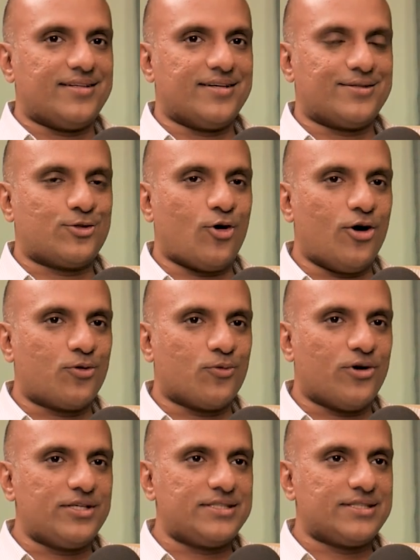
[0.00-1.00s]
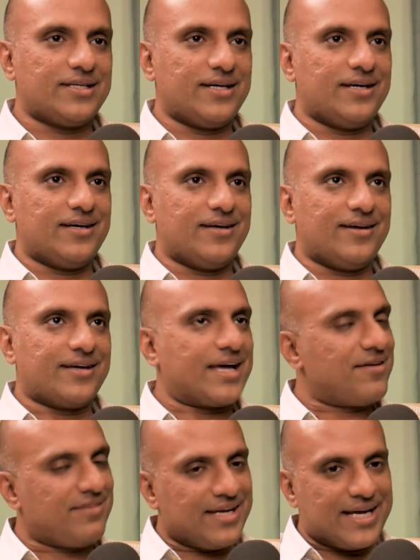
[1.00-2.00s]
the thought was,
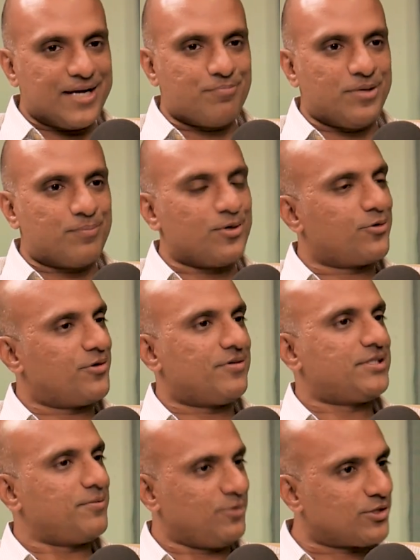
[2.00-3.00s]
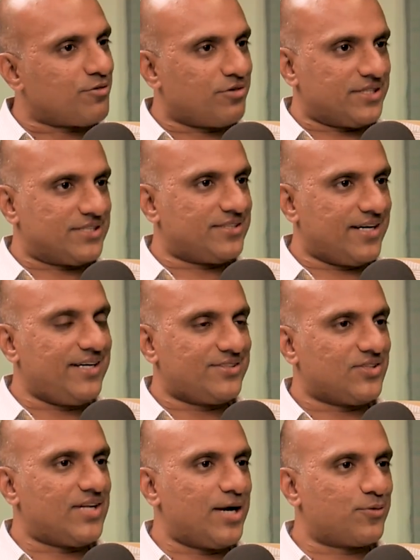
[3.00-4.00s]
can we get people to invest in mutual funds,
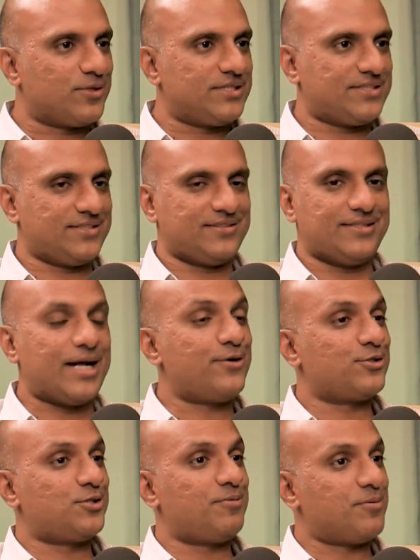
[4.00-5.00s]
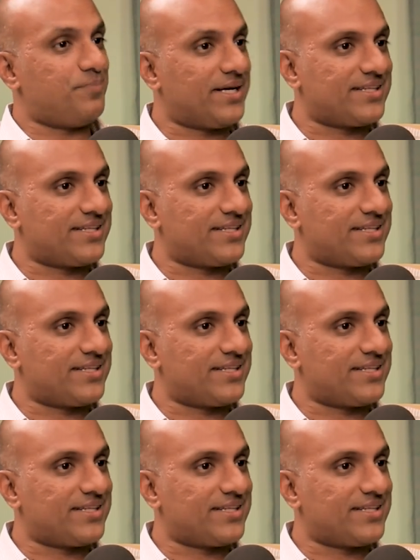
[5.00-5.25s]
right? So that used to be a